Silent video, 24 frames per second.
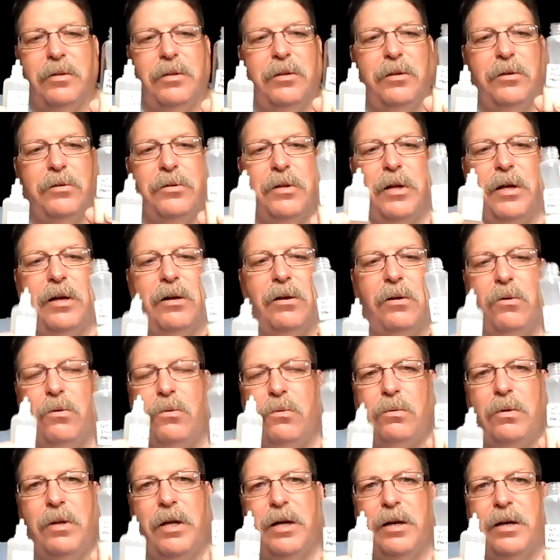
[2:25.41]
There's
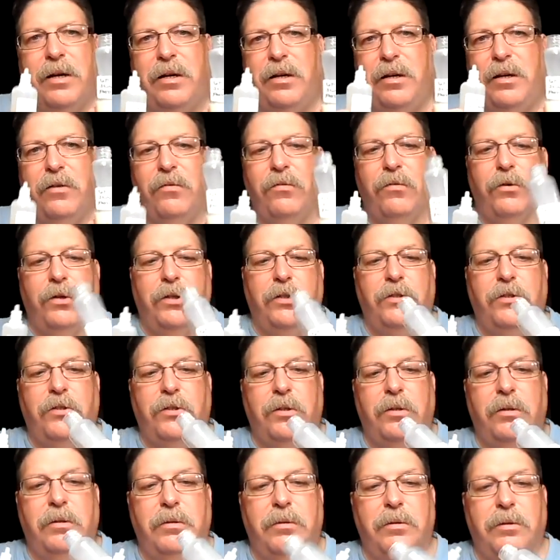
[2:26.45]
not a whole lot of
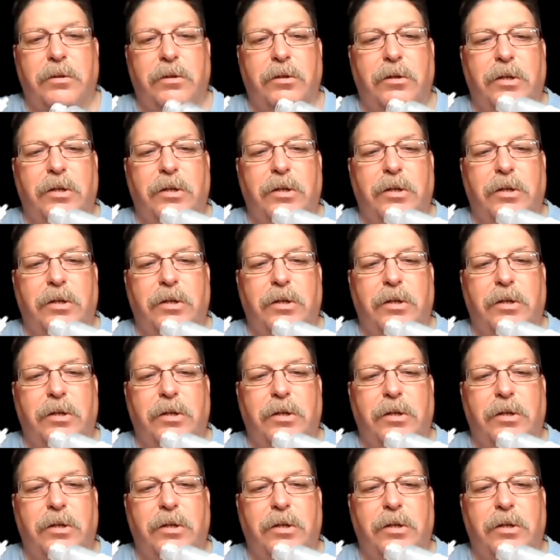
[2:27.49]
difference.